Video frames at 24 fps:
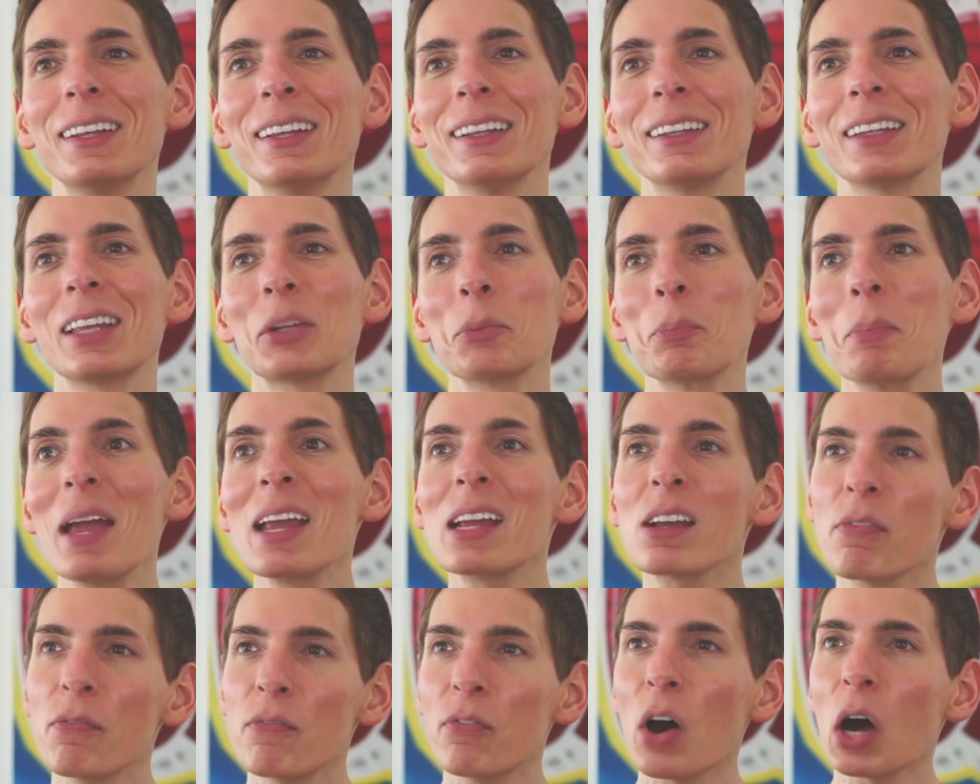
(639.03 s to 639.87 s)

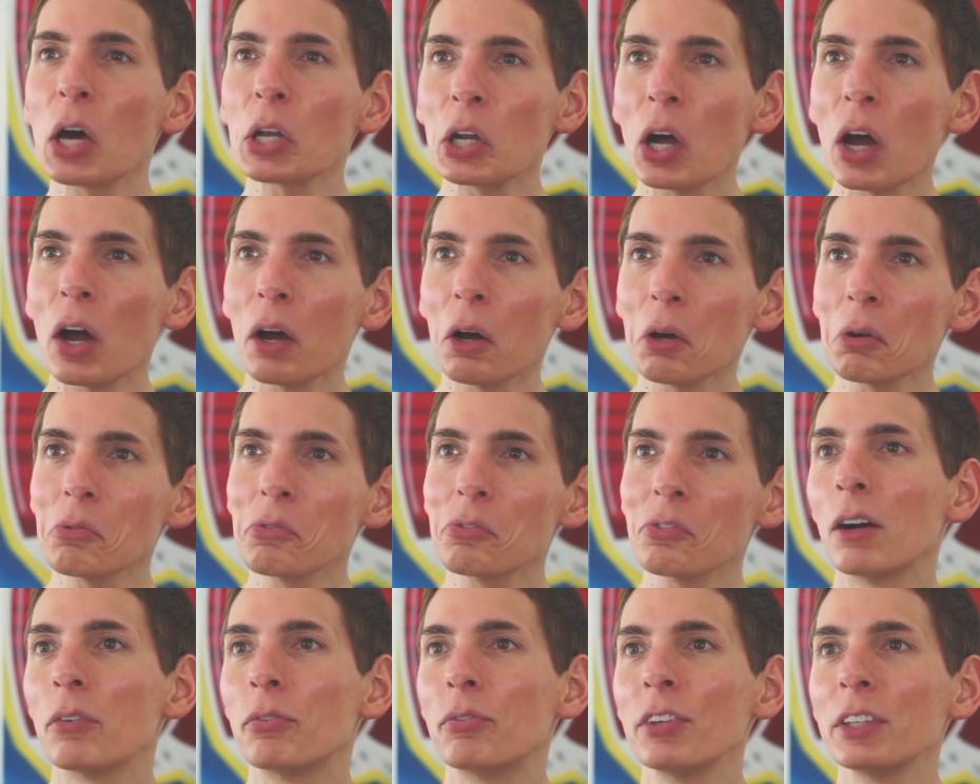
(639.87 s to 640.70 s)
Make fun
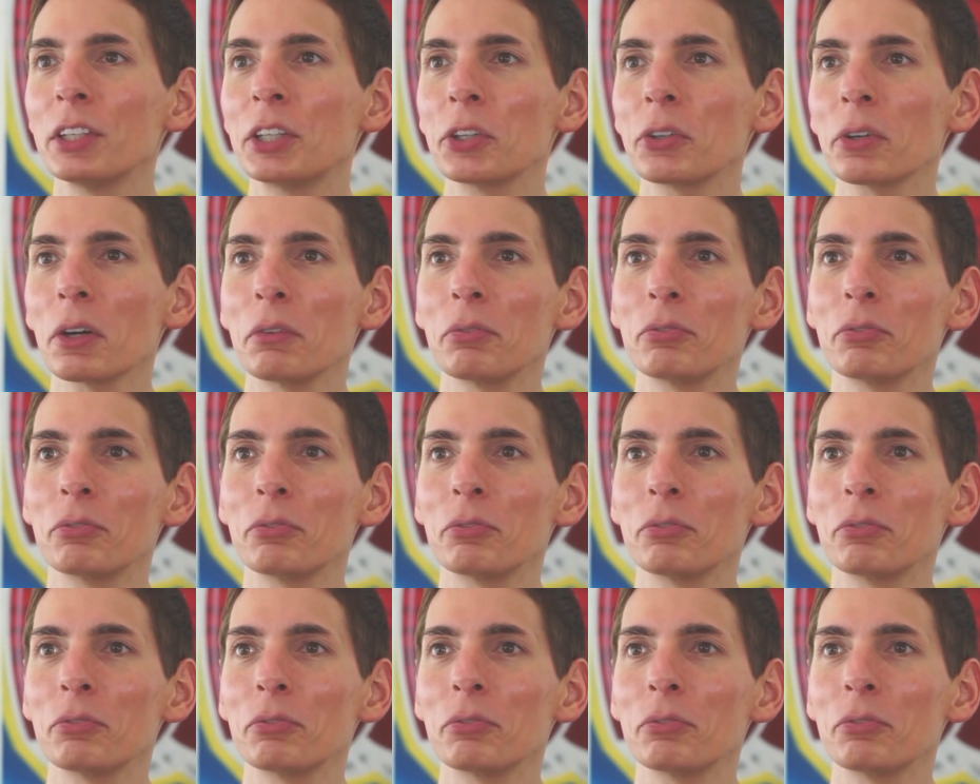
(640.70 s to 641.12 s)
of, a figure of